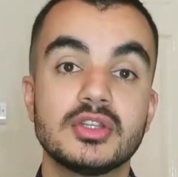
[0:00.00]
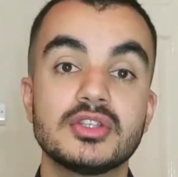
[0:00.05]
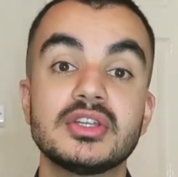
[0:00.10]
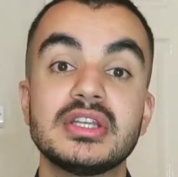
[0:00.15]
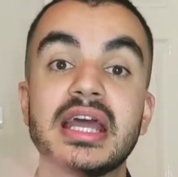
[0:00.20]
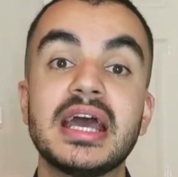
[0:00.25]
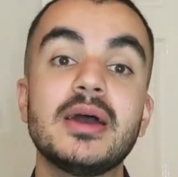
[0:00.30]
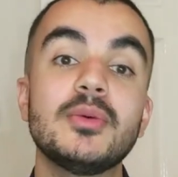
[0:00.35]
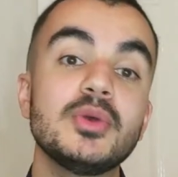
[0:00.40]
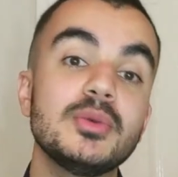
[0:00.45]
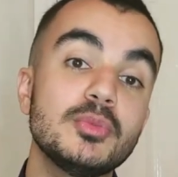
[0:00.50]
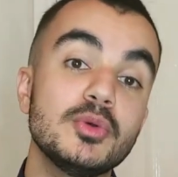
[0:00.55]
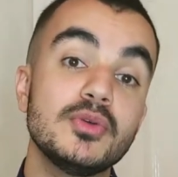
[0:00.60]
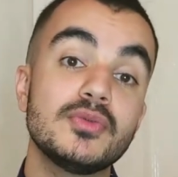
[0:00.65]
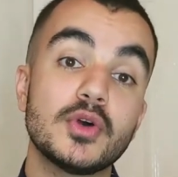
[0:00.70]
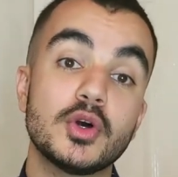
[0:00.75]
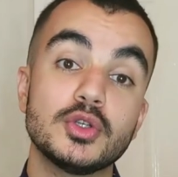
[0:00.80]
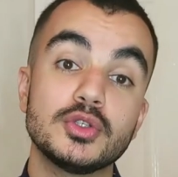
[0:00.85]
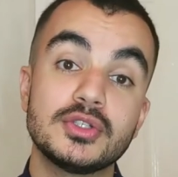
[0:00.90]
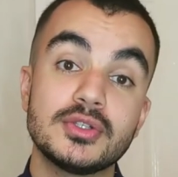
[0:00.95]
So now we
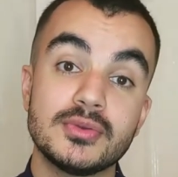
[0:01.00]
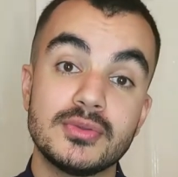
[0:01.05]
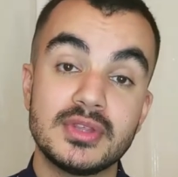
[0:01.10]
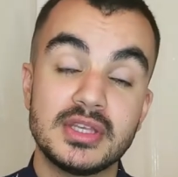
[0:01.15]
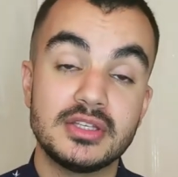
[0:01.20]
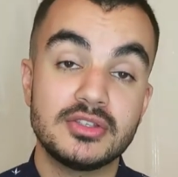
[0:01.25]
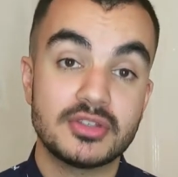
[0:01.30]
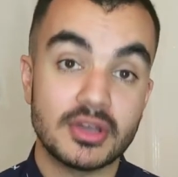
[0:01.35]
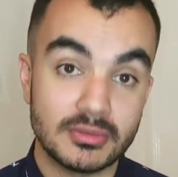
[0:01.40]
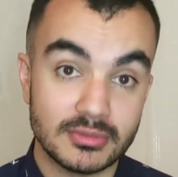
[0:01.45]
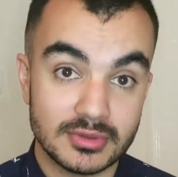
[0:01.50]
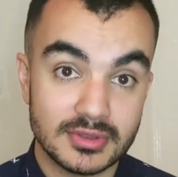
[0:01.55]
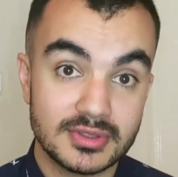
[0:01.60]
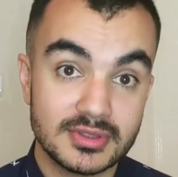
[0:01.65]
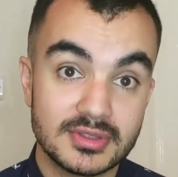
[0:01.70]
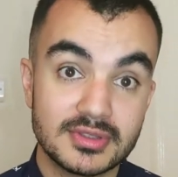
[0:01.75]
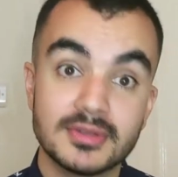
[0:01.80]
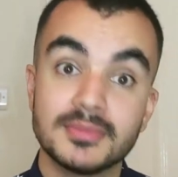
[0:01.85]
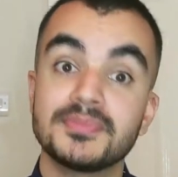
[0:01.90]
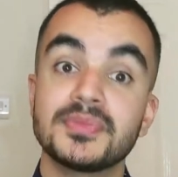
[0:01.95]
move on to the
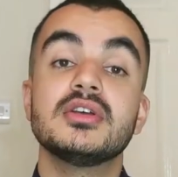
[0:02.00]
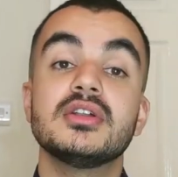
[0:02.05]
don'ts.